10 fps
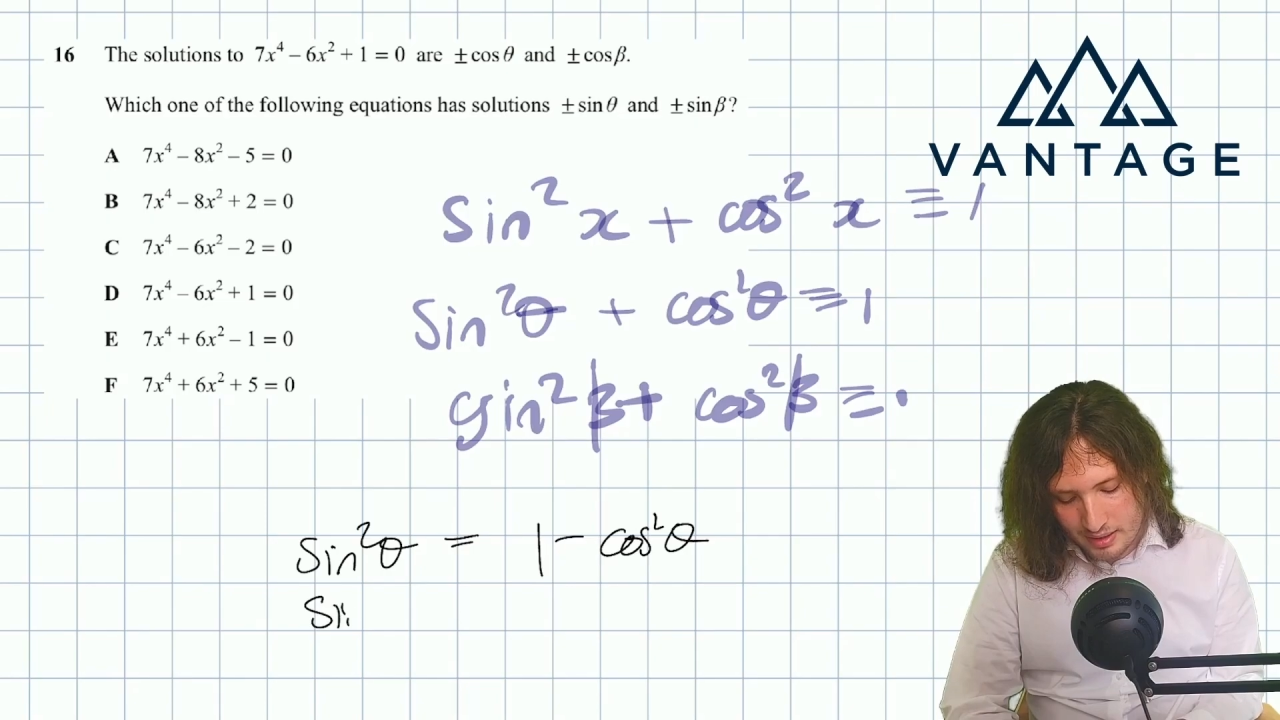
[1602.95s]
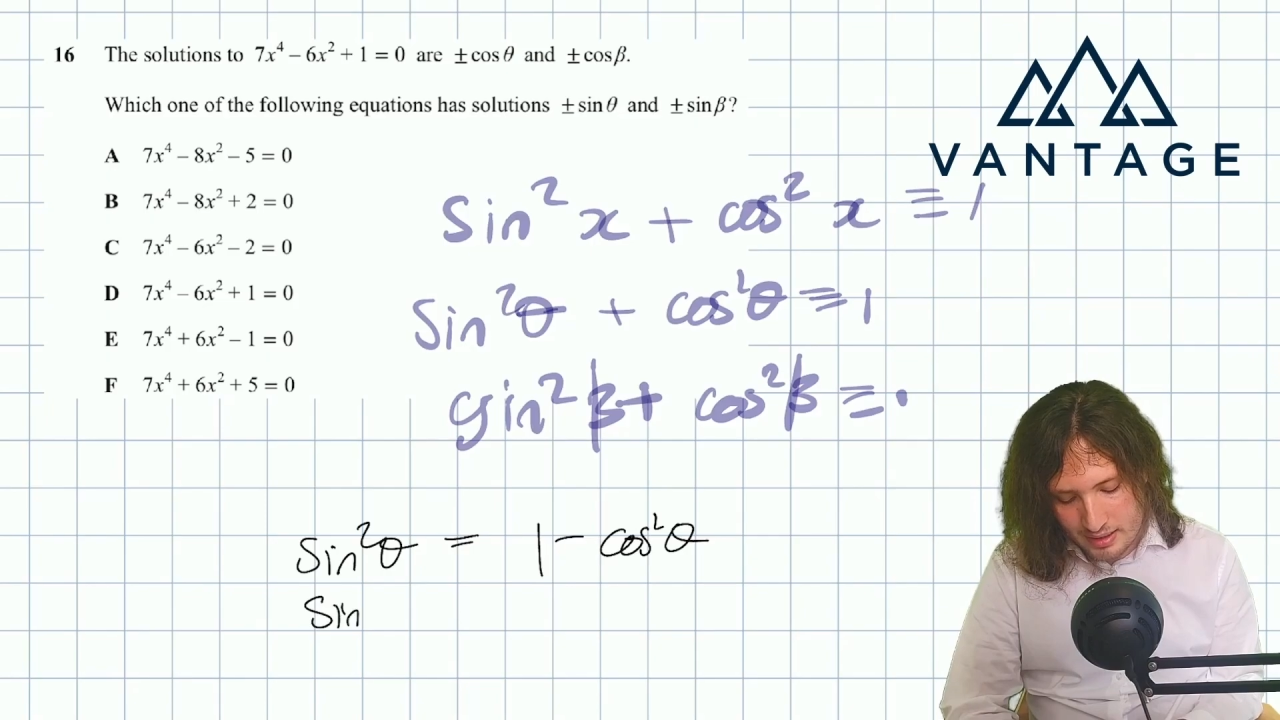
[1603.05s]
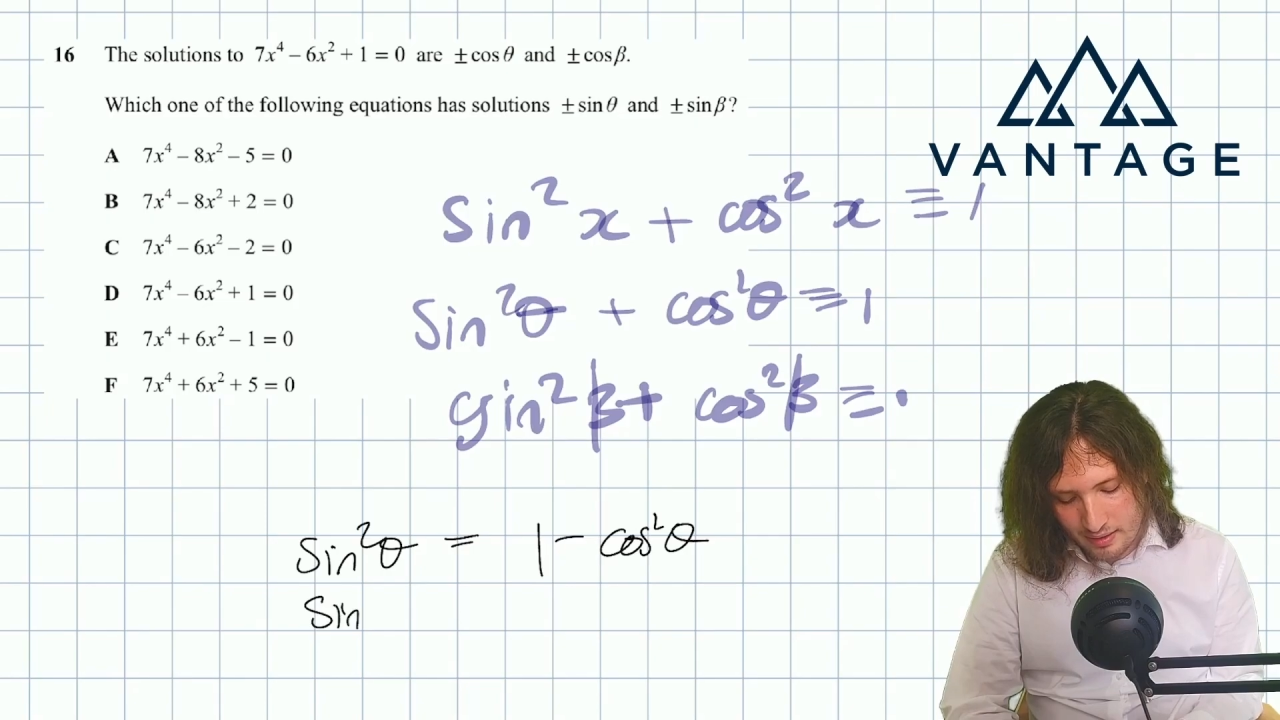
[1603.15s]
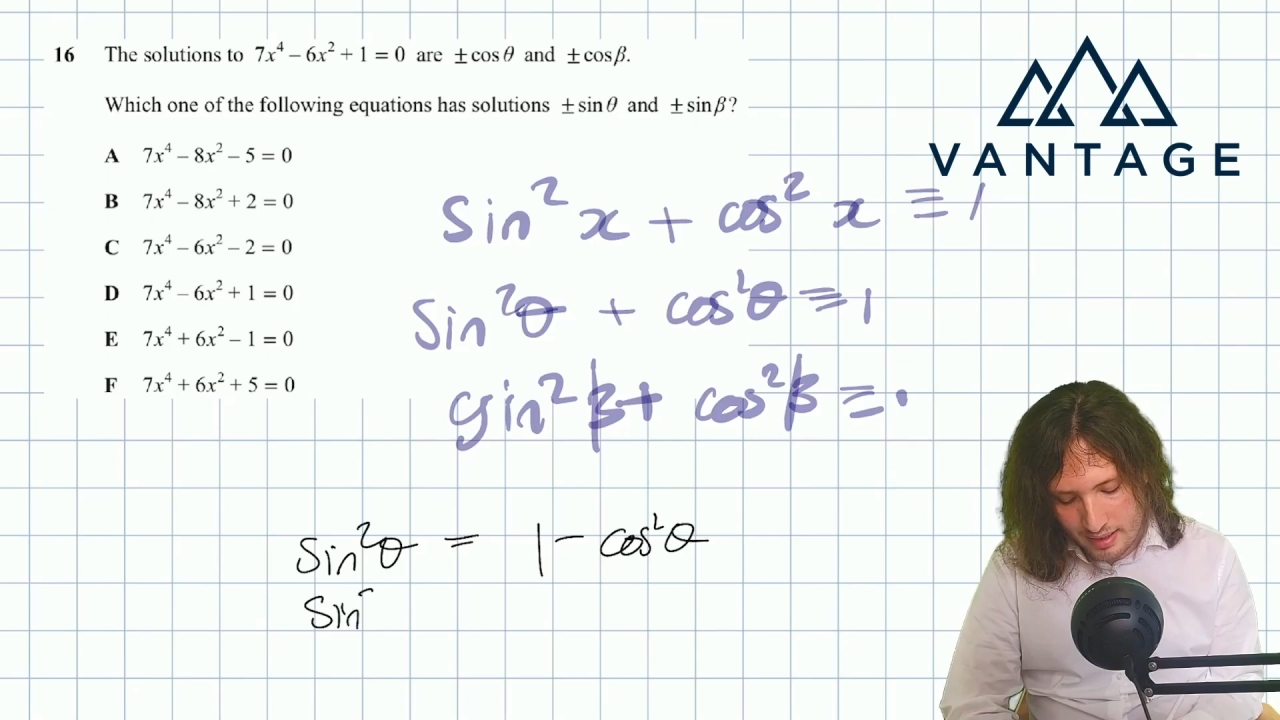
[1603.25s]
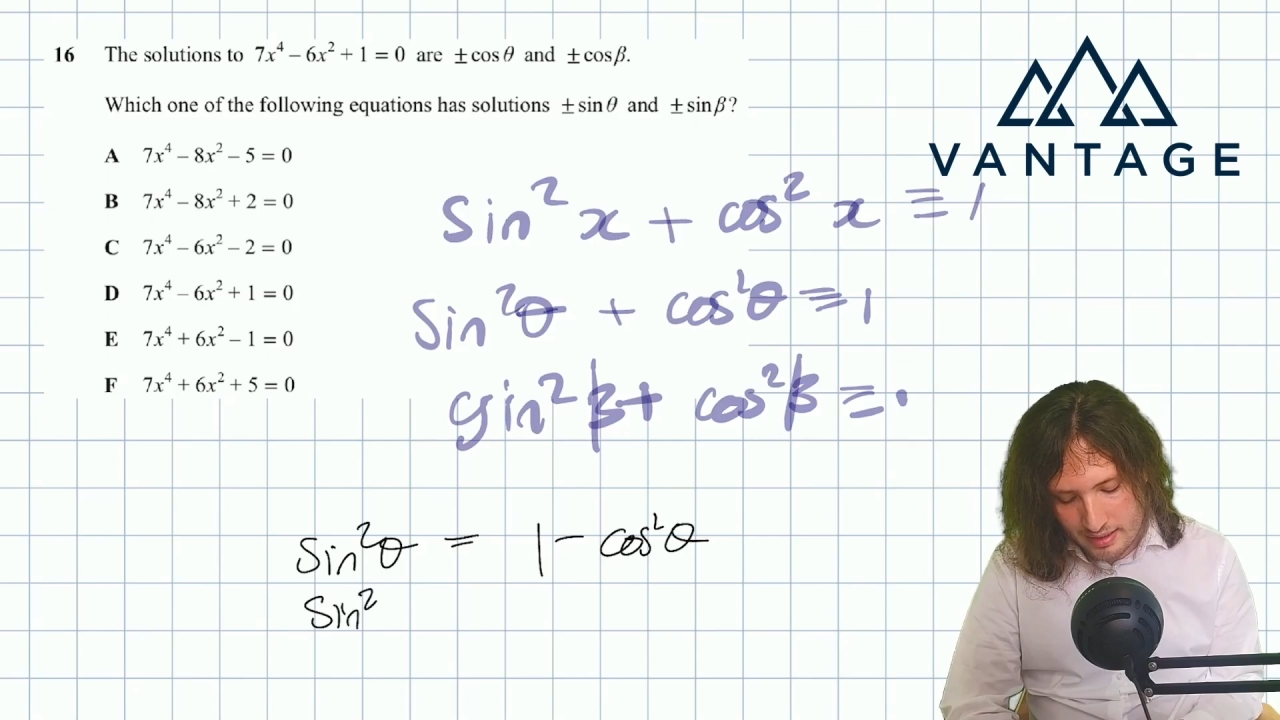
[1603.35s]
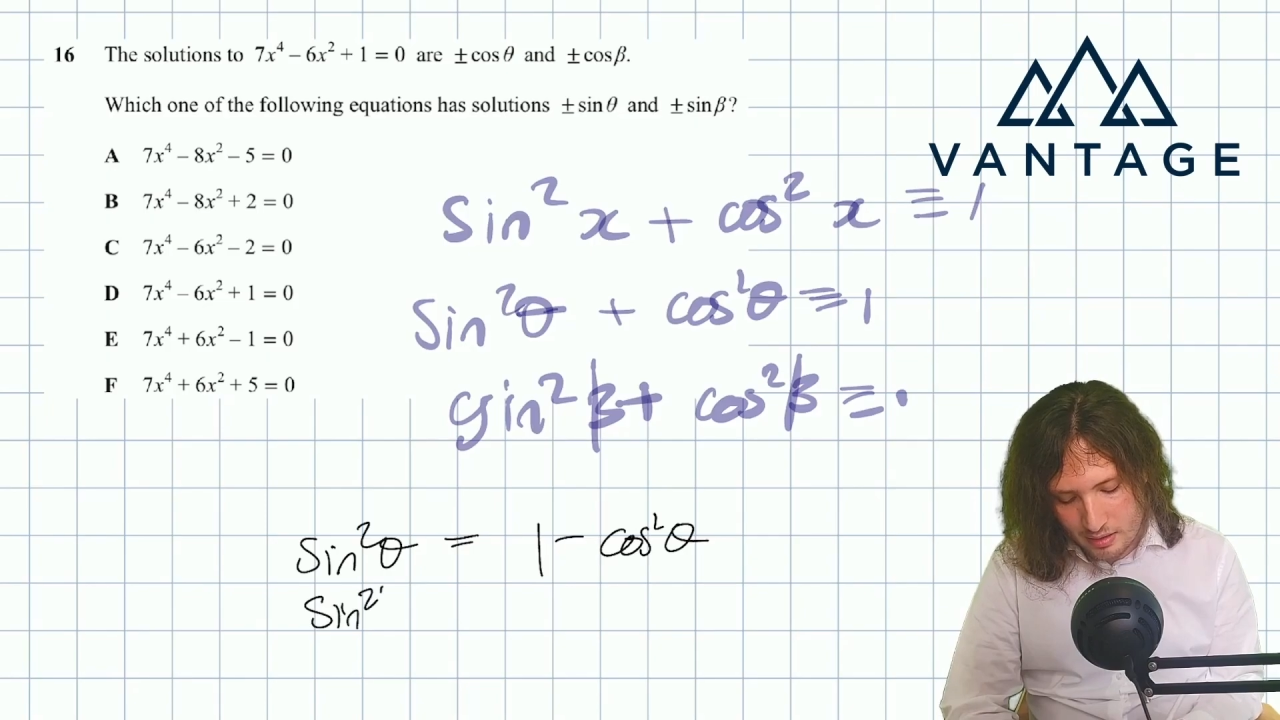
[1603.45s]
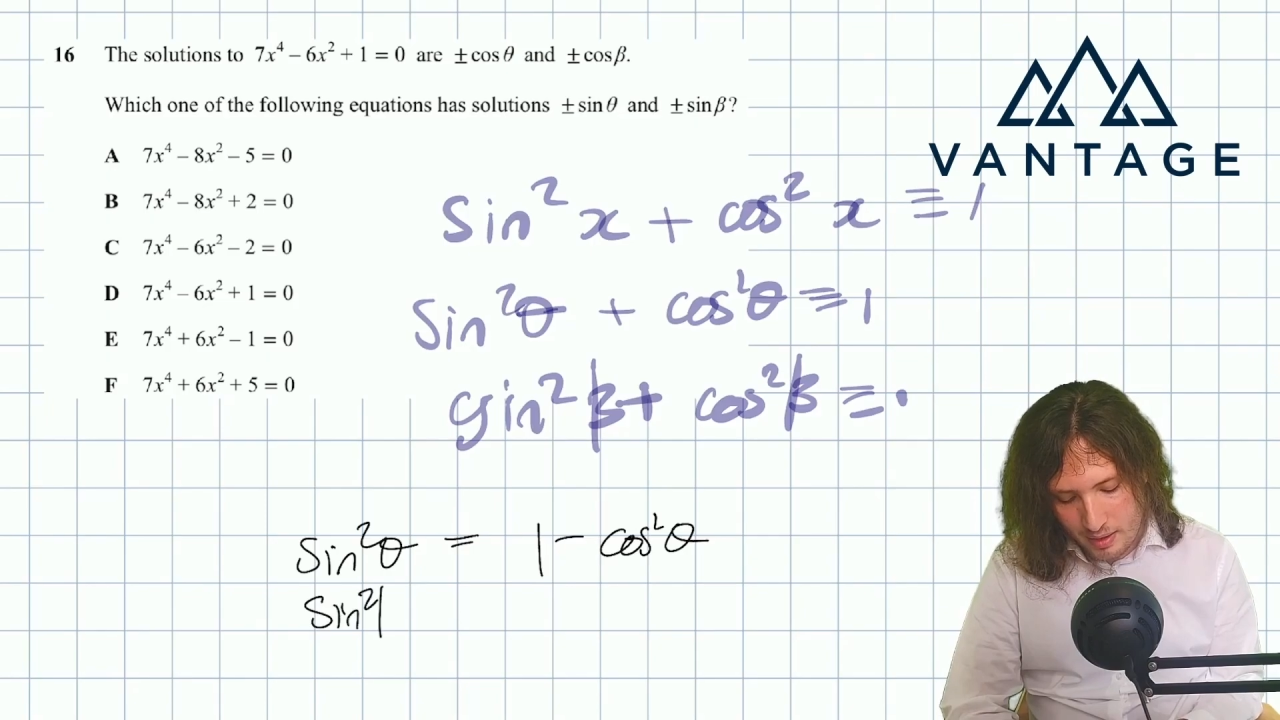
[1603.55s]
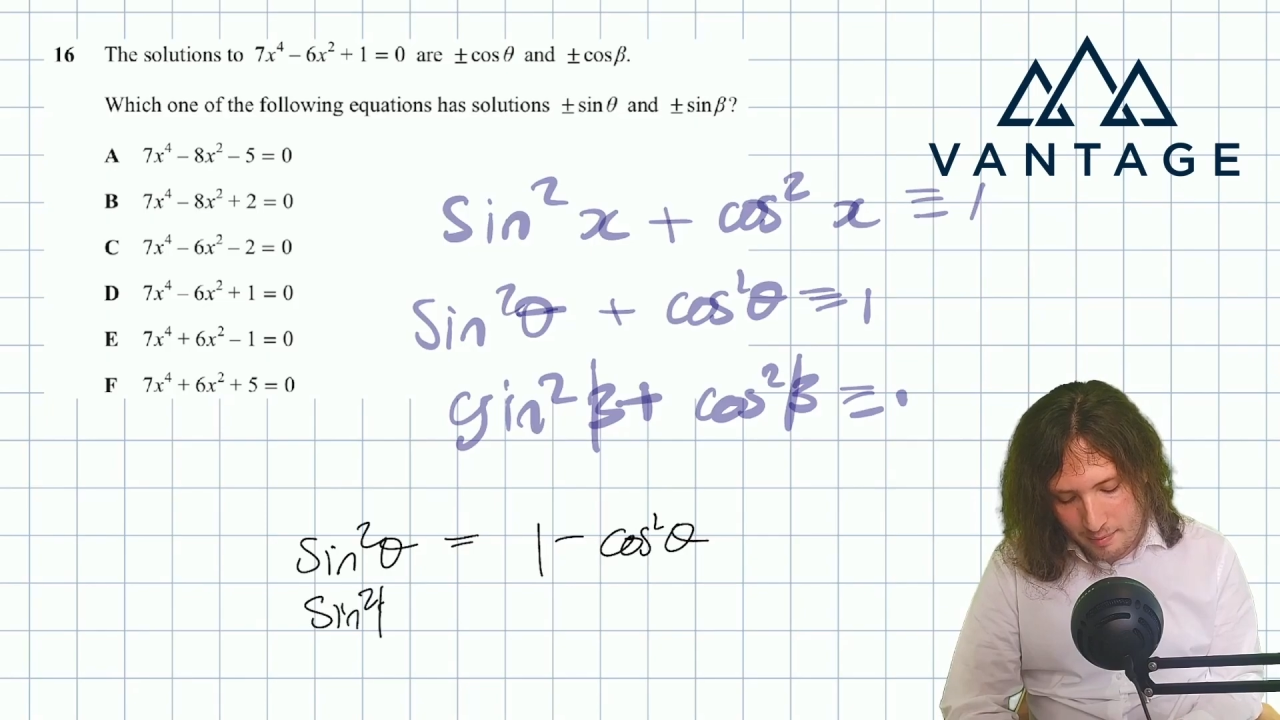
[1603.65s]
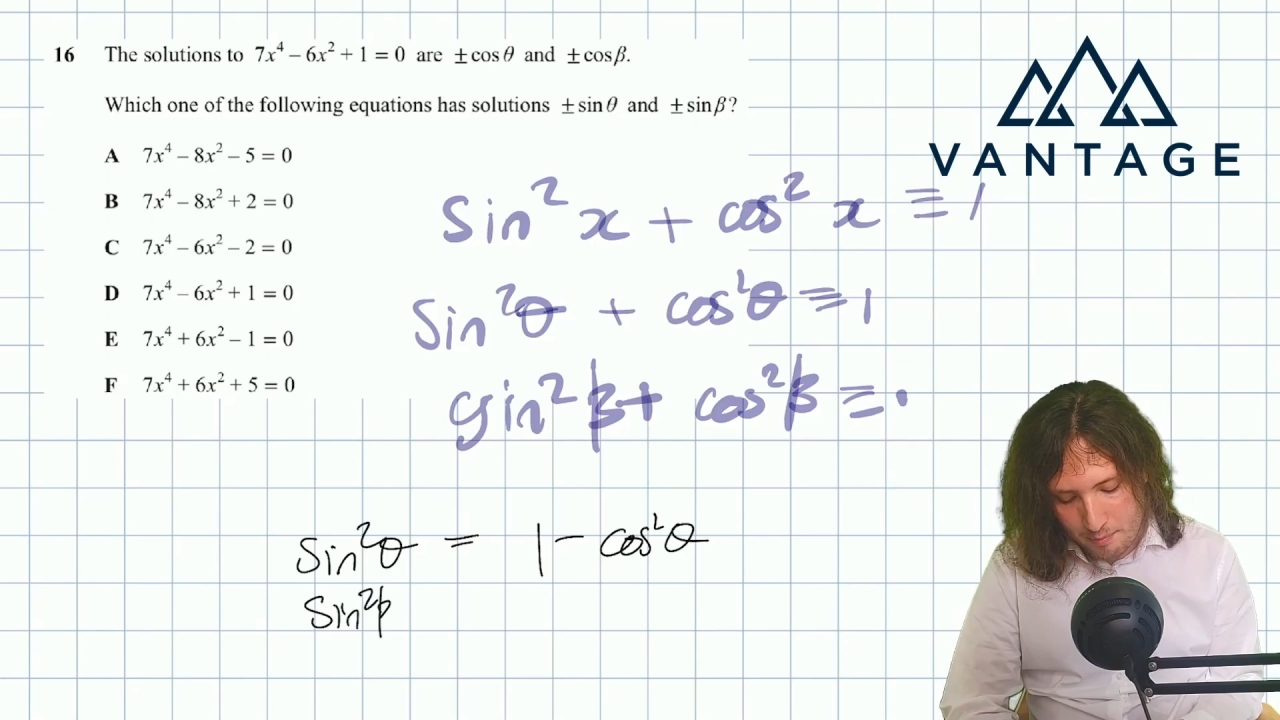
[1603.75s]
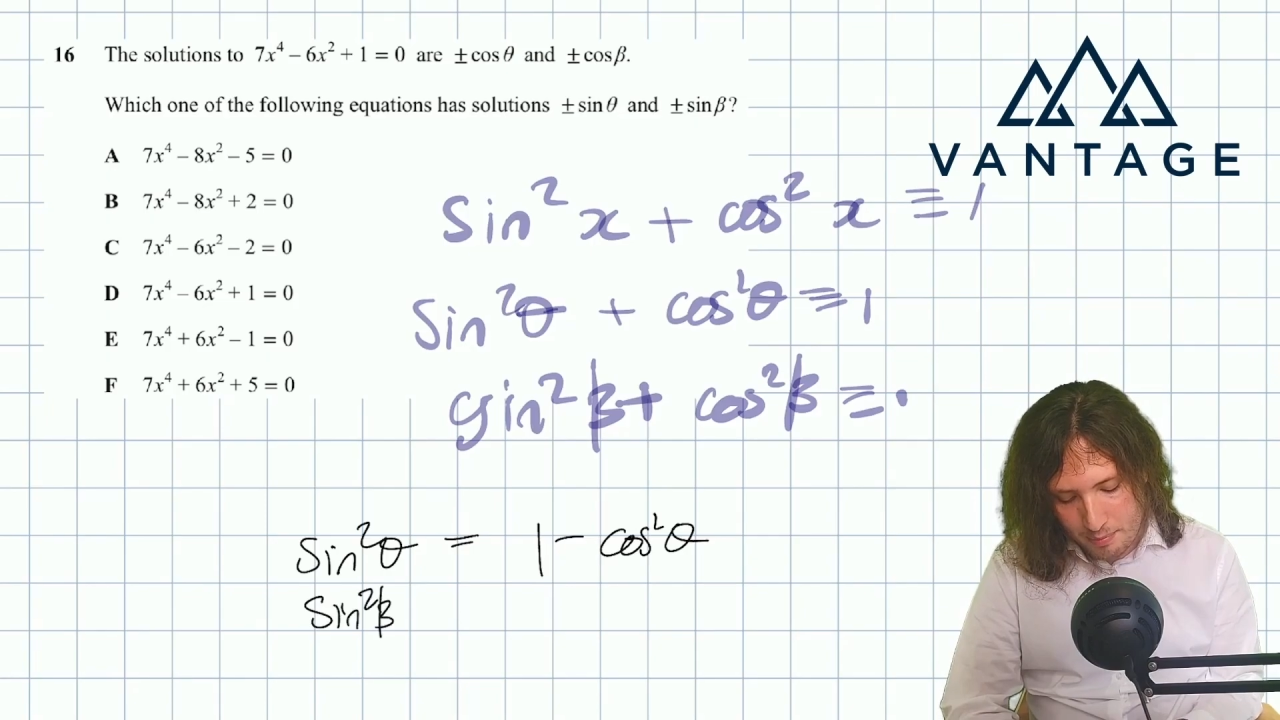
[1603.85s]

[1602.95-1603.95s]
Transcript: sine squared